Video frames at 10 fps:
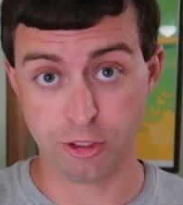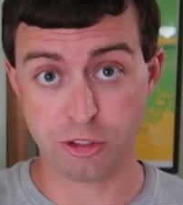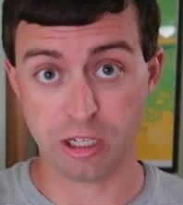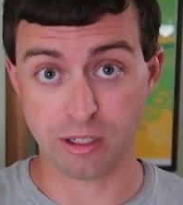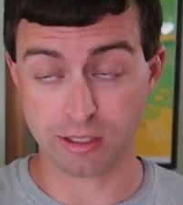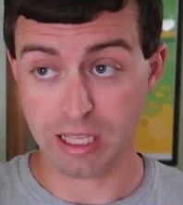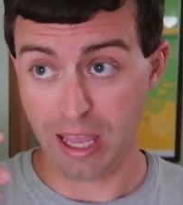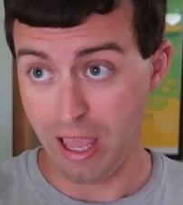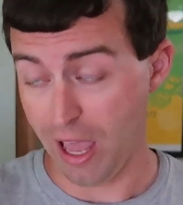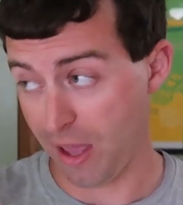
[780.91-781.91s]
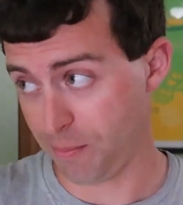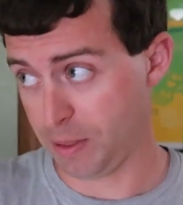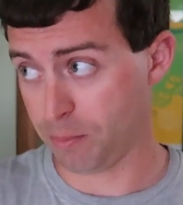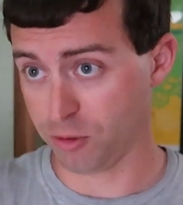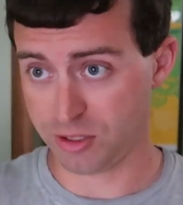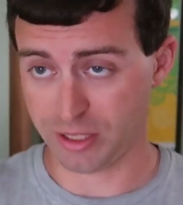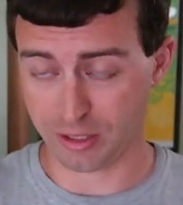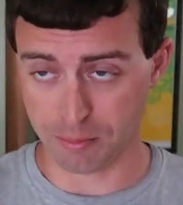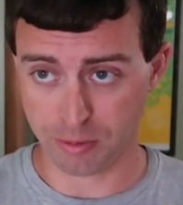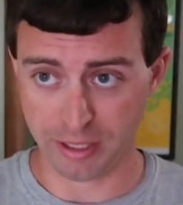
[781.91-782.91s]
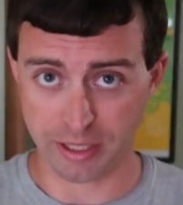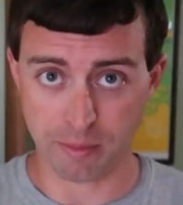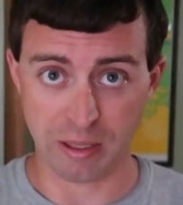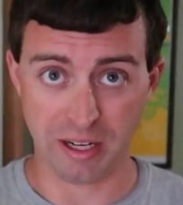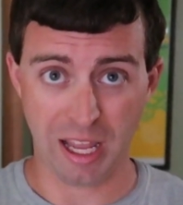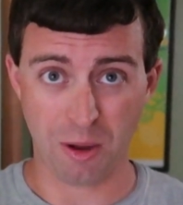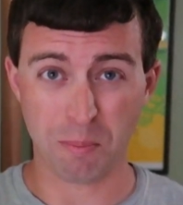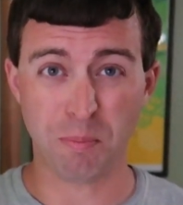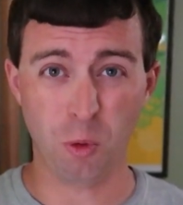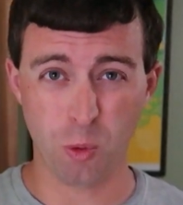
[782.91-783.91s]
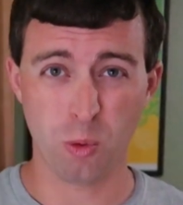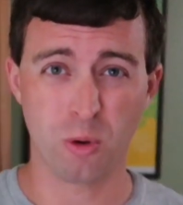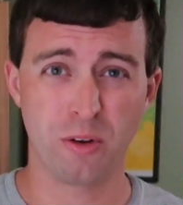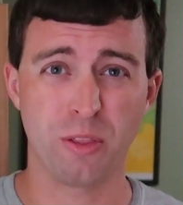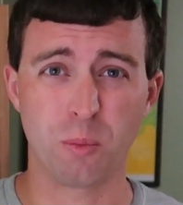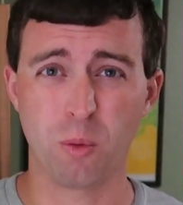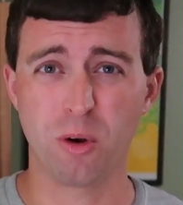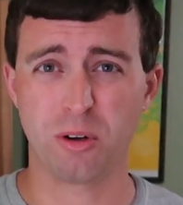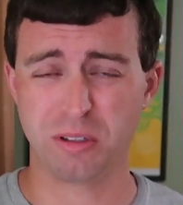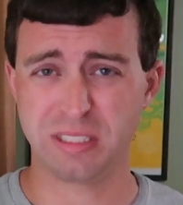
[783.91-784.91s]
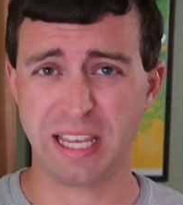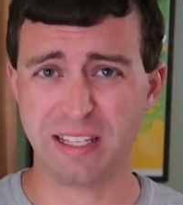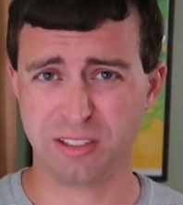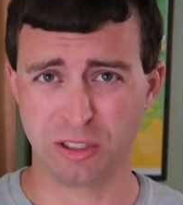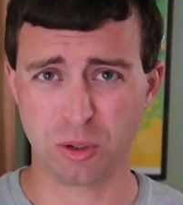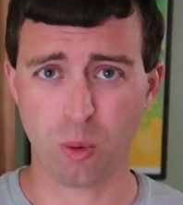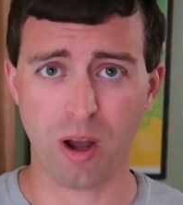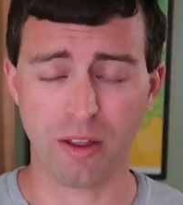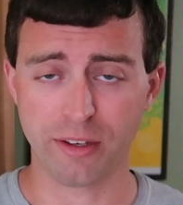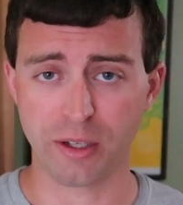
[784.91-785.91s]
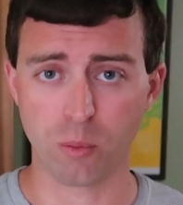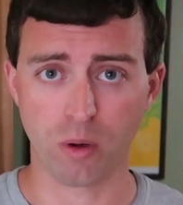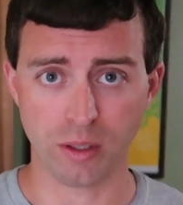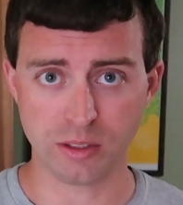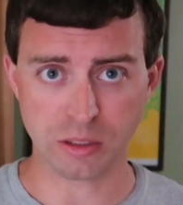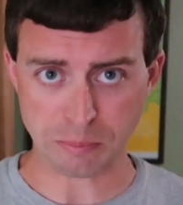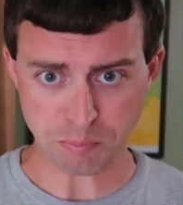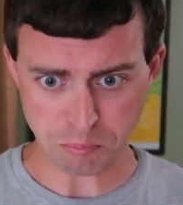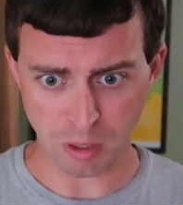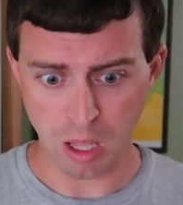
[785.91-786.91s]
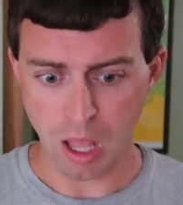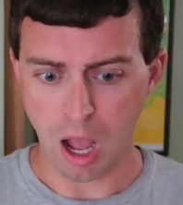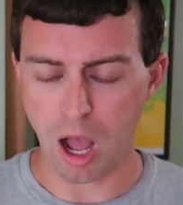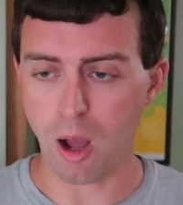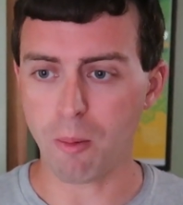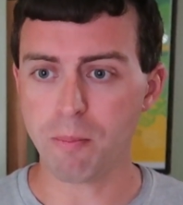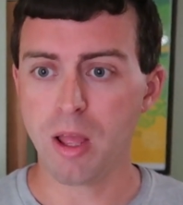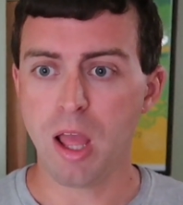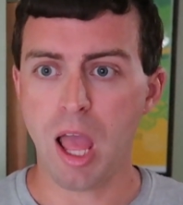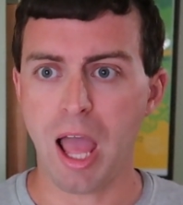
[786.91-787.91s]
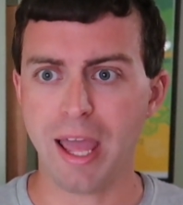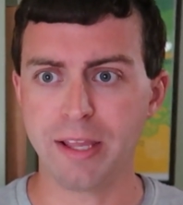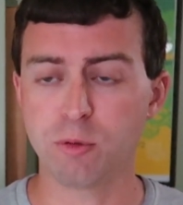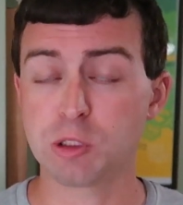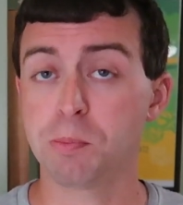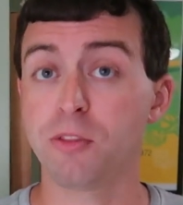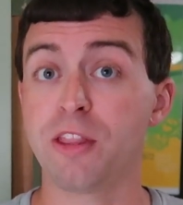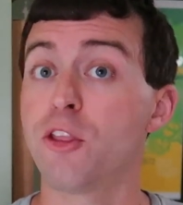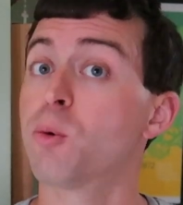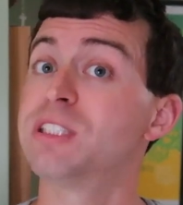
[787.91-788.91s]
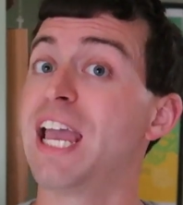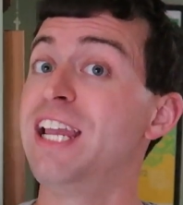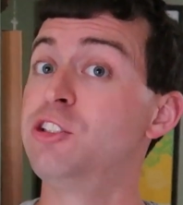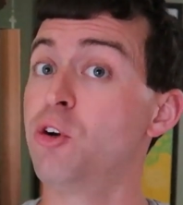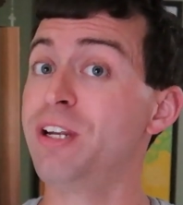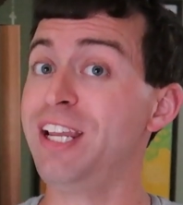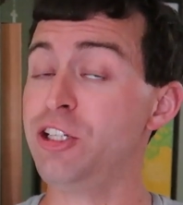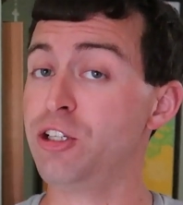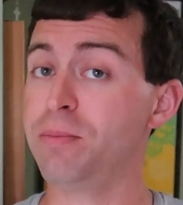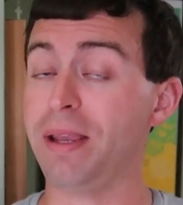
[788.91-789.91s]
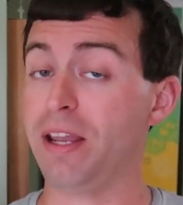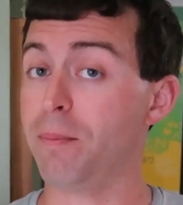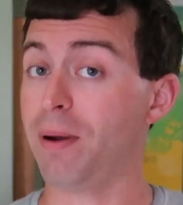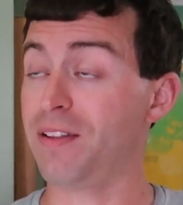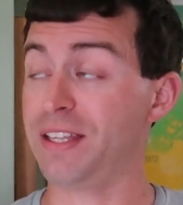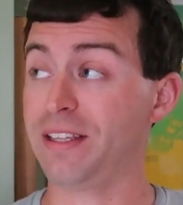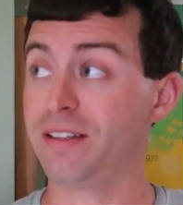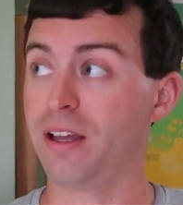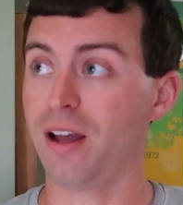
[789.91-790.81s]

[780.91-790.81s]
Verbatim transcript: the jugs and people complaining about how poor the water taste and quality was, it was put that there was a donation made by the